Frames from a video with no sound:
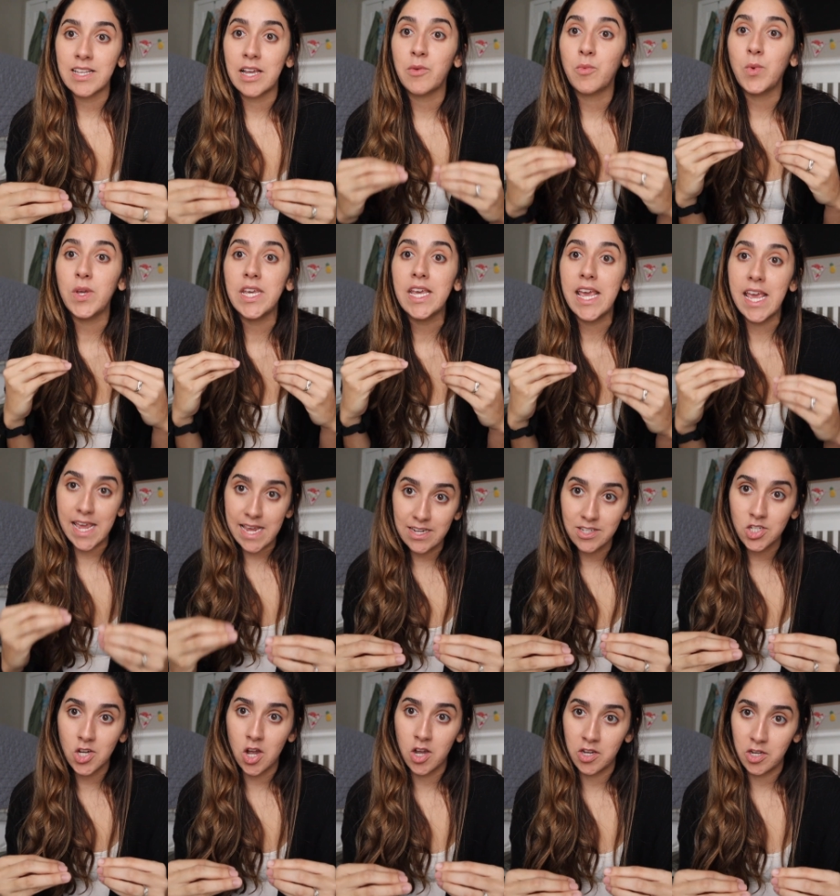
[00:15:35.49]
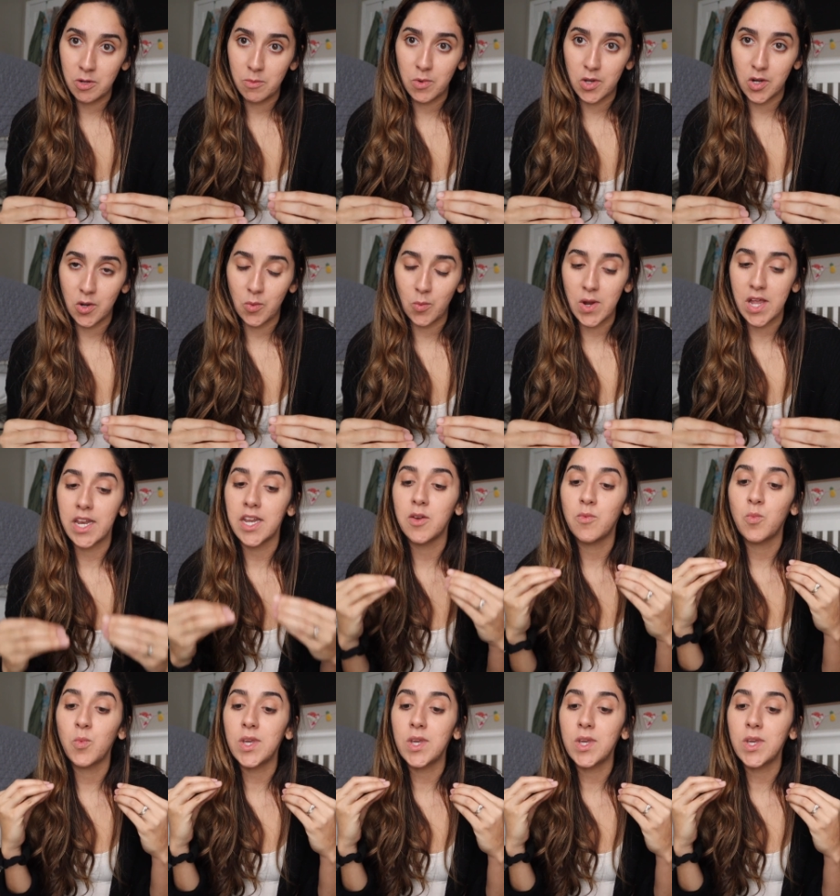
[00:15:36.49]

Like, we hate talking about our wedding.